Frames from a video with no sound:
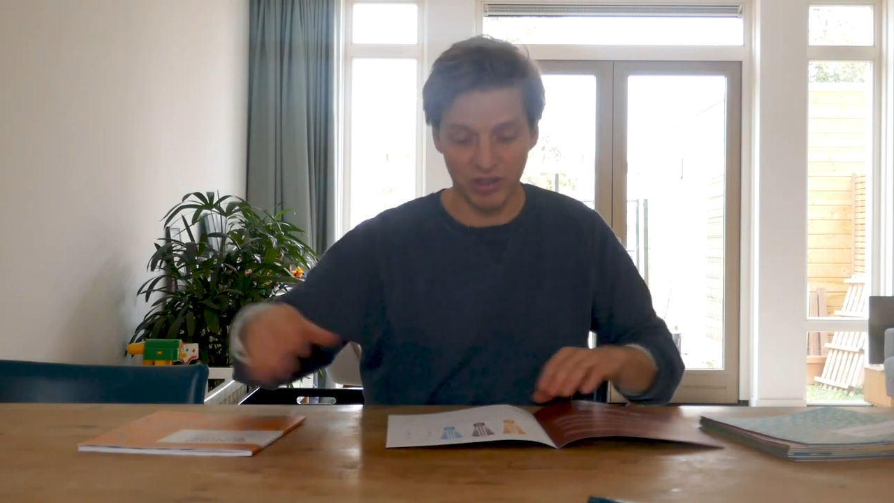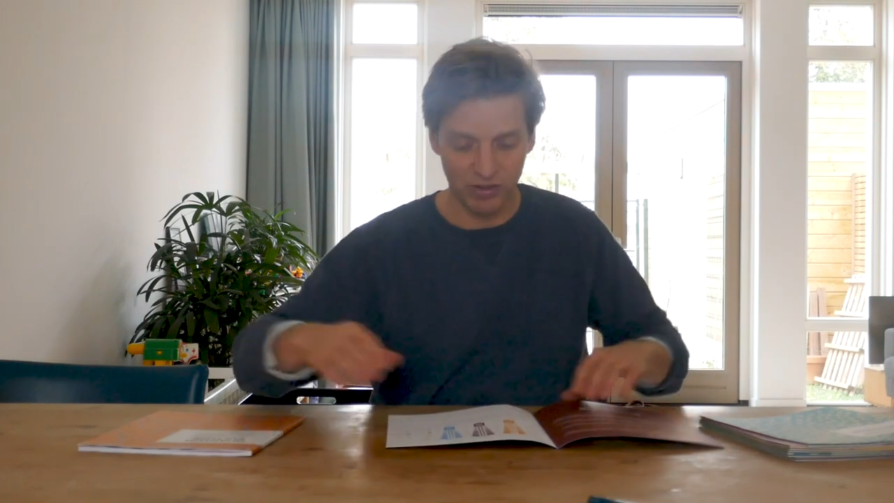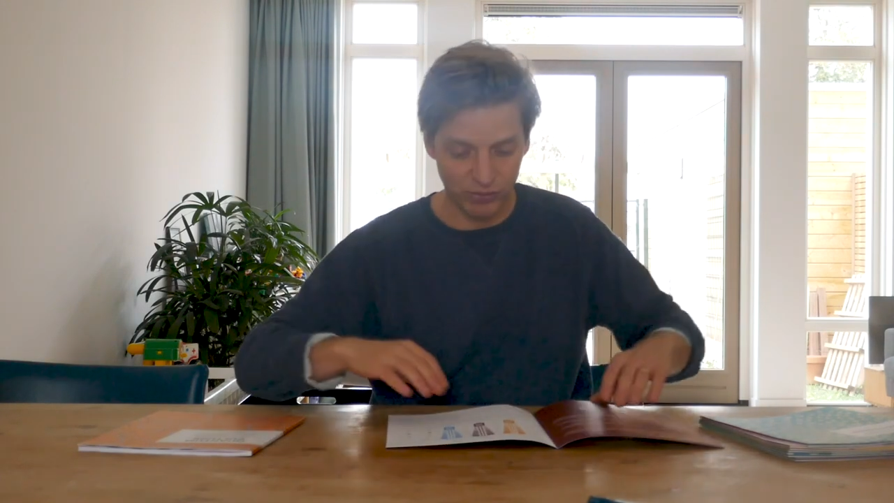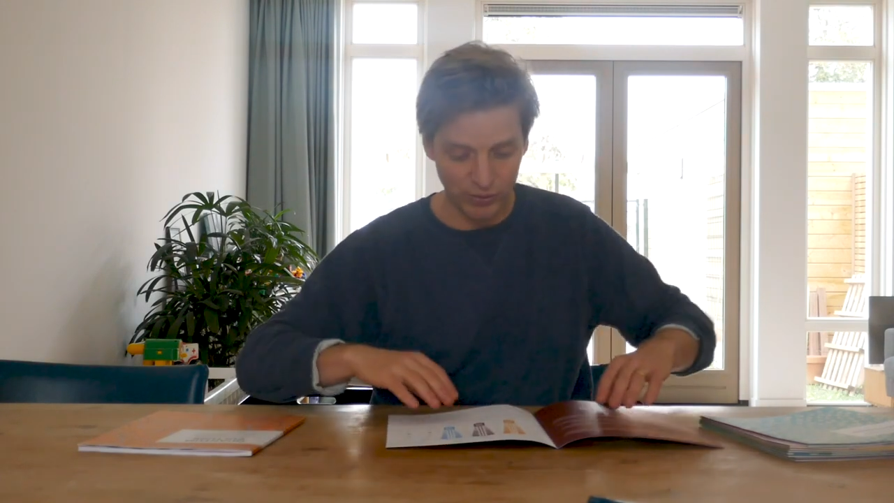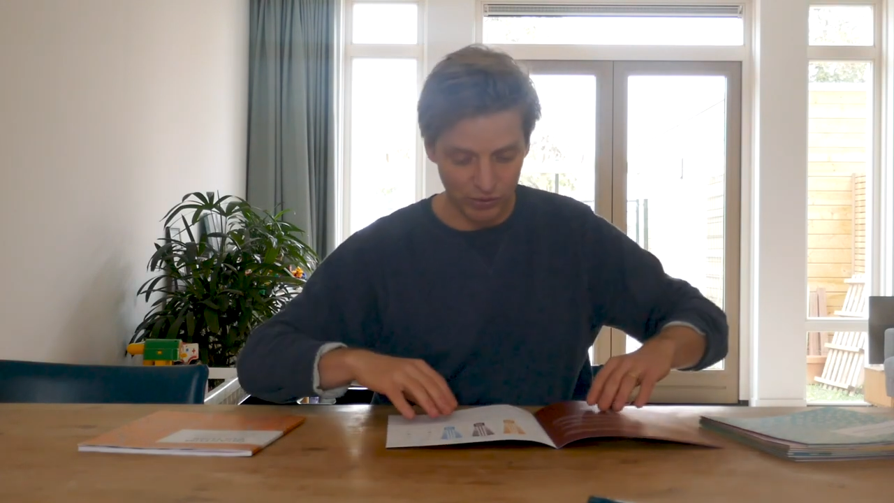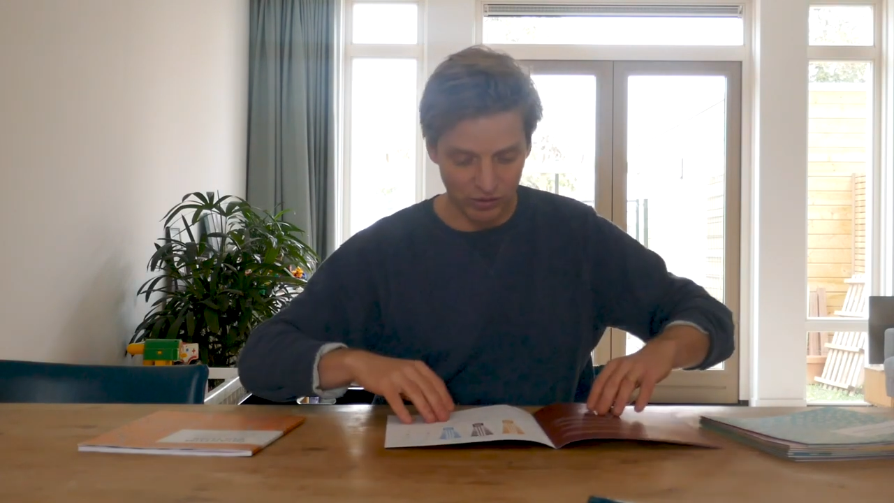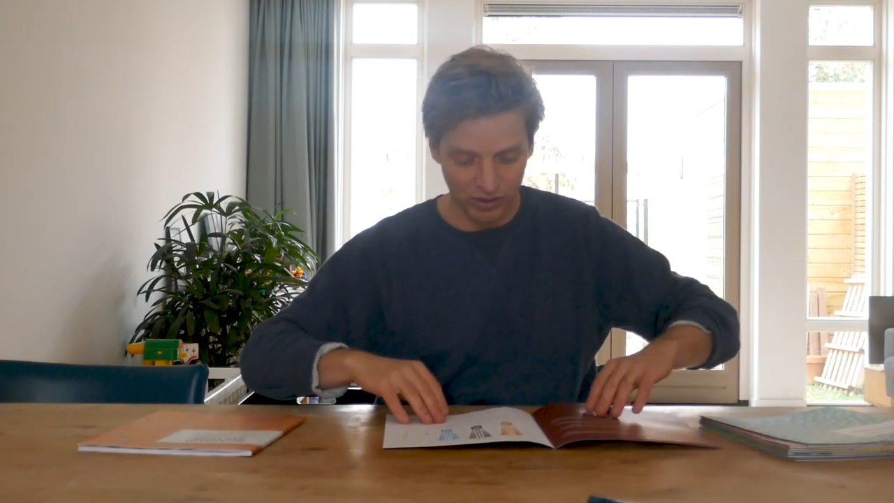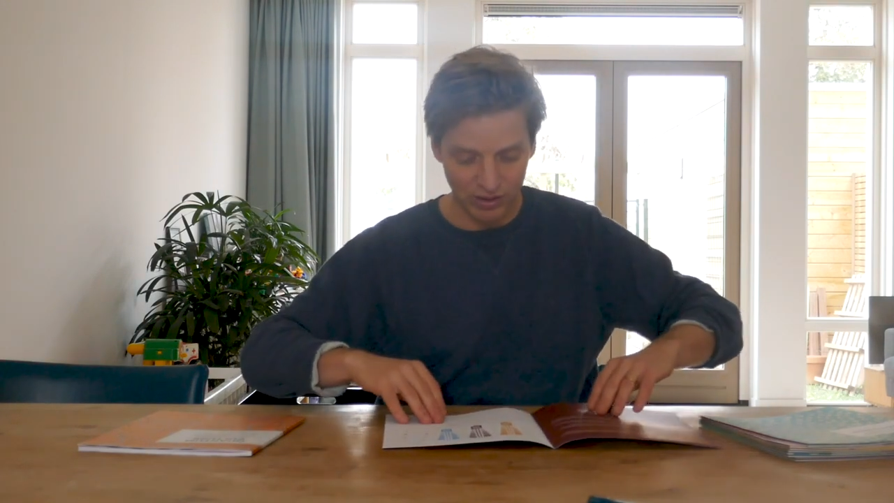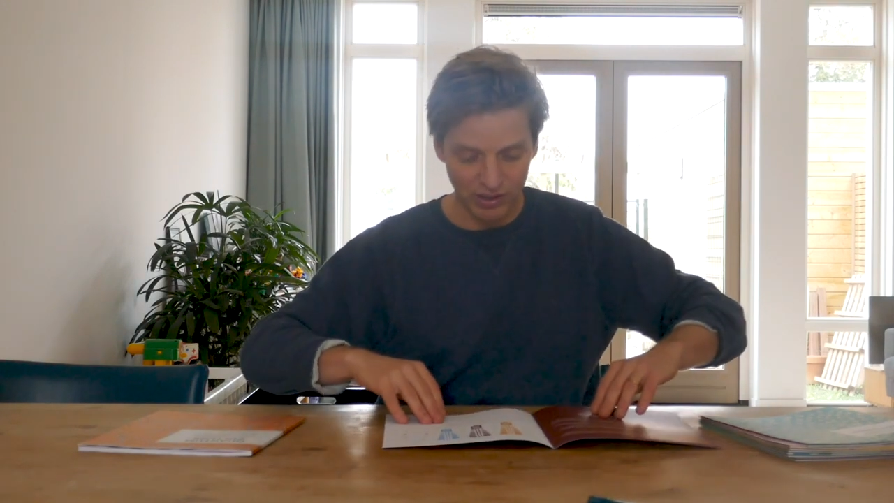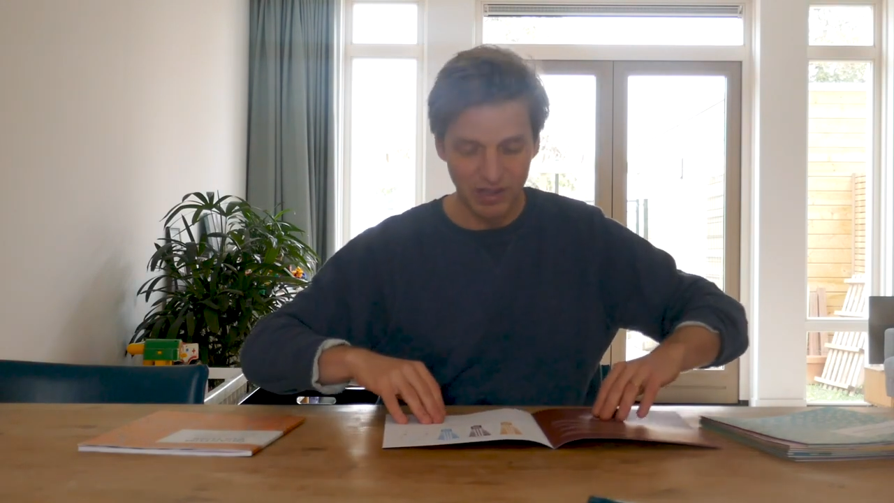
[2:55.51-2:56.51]
and its
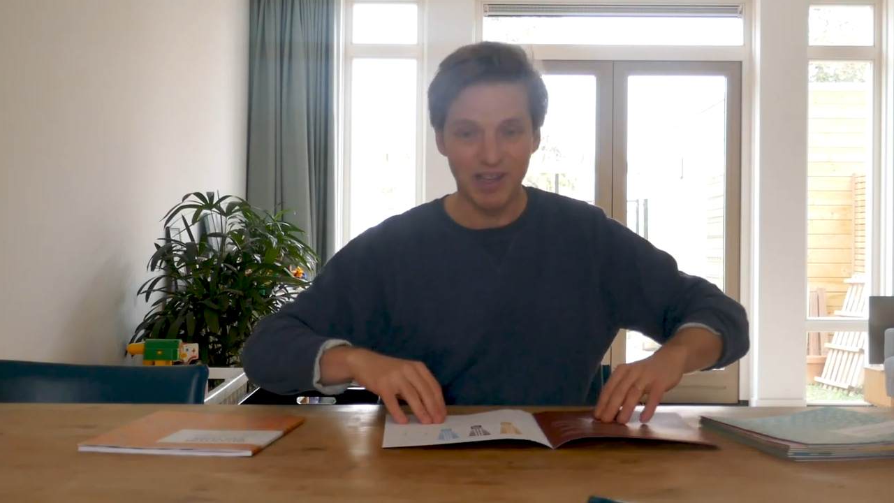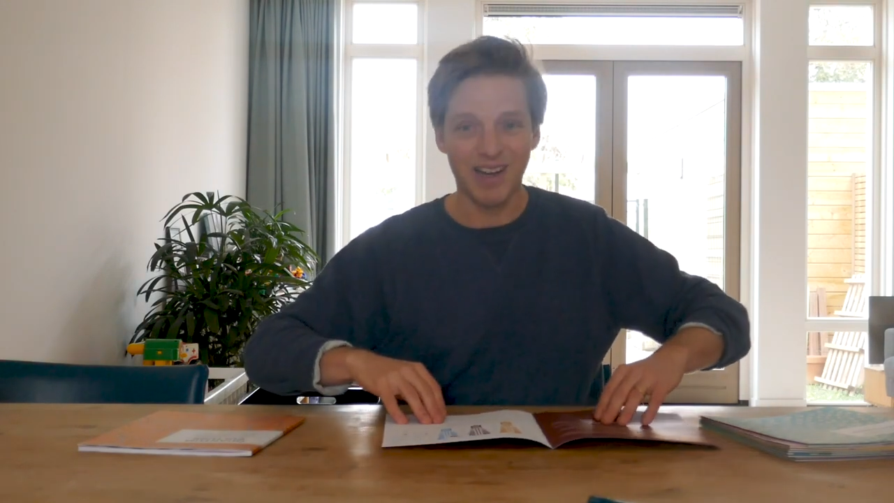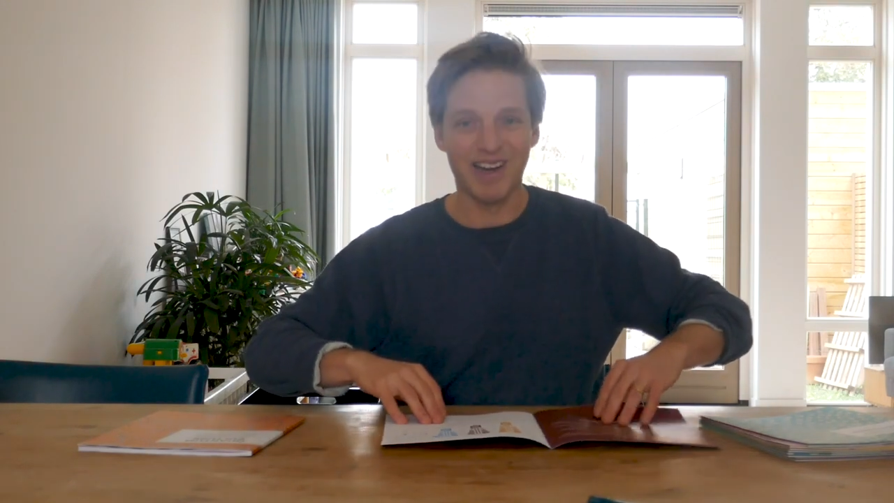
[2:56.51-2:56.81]
future